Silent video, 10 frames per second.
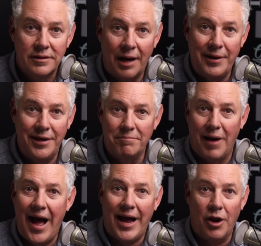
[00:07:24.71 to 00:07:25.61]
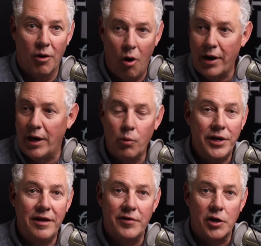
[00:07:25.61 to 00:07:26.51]
I mean, my Lord, they
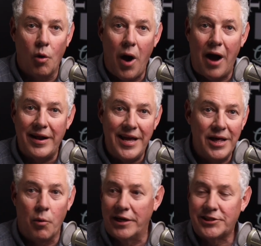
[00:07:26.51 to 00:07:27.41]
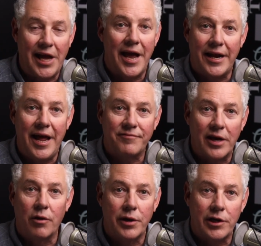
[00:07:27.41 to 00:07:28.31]
wouldn't even go out anywhere scared to death
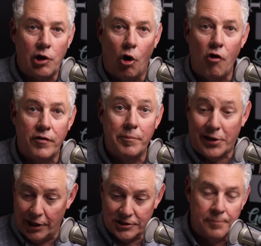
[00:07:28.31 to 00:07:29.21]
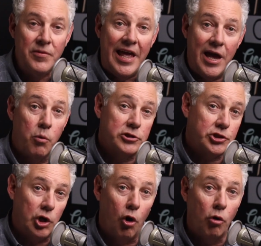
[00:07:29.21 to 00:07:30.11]
they're going to get COVID because it was
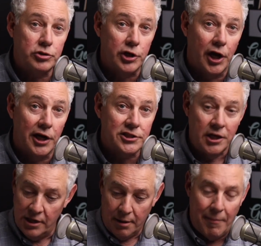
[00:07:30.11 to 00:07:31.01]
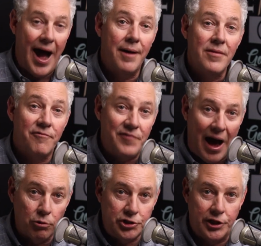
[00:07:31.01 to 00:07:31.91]
told to us by
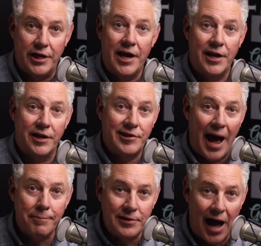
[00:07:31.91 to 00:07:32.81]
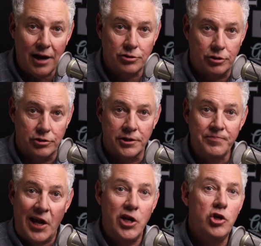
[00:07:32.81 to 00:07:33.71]
Fauci and the top
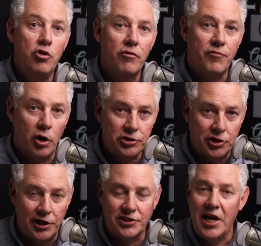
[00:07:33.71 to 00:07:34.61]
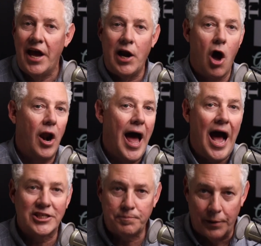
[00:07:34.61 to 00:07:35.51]
doctors and the universities and all the
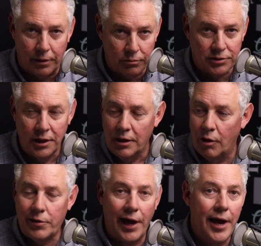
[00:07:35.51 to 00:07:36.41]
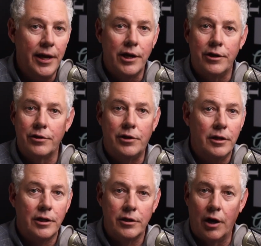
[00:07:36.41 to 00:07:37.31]
hospitals. Okay, you
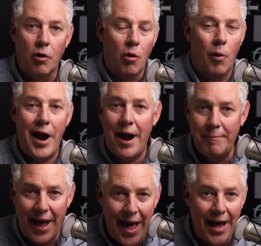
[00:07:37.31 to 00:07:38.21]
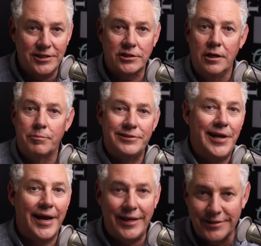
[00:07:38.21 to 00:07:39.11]
know, wear a mask,
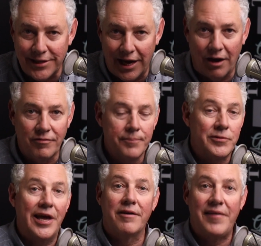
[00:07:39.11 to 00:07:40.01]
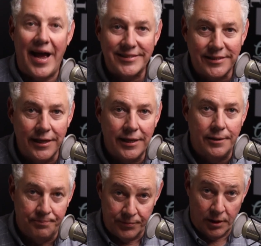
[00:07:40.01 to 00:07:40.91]
protect yourself, get a
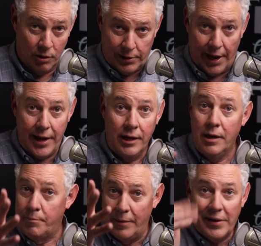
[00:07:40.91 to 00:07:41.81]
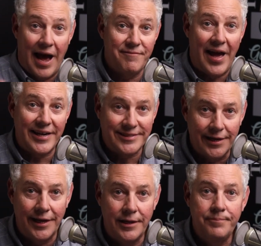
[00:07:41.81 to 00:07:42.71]
vaccine. Okay, people got
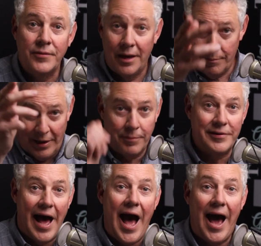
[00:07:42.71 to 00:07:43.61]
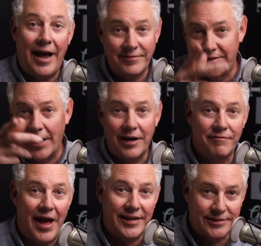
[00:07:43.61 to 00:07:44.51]
vaccine. People died after taking the
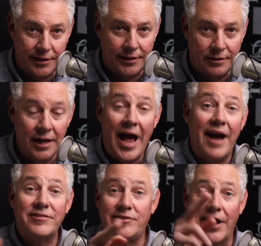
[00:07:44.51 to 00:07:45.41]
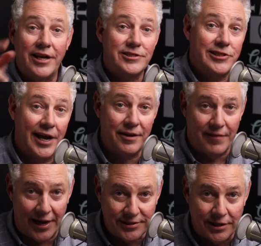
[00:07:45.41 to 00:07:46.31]
vaccine, after taking the second
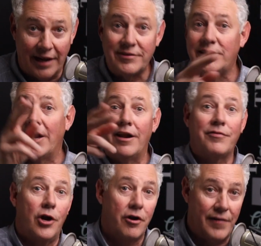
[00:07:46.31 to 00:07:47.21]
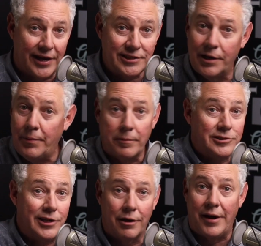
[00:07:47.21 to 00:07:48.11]
vaccine, after taking the third vaccine. People
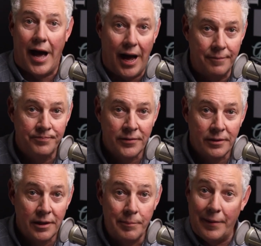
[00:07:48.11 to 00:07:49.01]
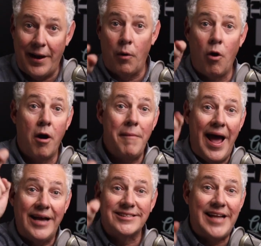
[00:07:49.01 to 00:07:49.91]
still died. People that wore
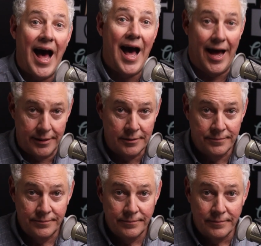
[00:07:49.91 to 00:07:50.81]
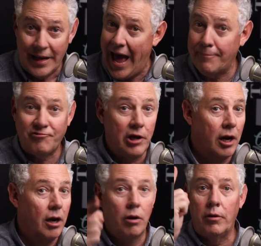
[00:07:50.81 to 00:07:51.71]
masks died.
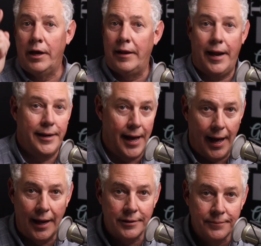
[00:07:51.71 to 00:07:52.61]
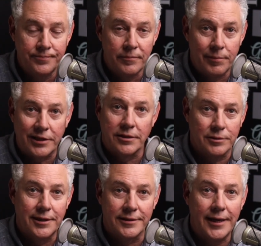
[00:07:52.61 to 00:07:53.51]
Absolutely, they died because it
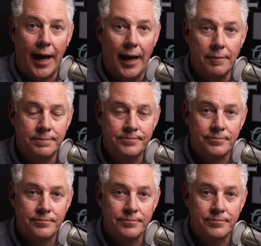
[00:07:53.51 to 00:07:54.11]
was their time.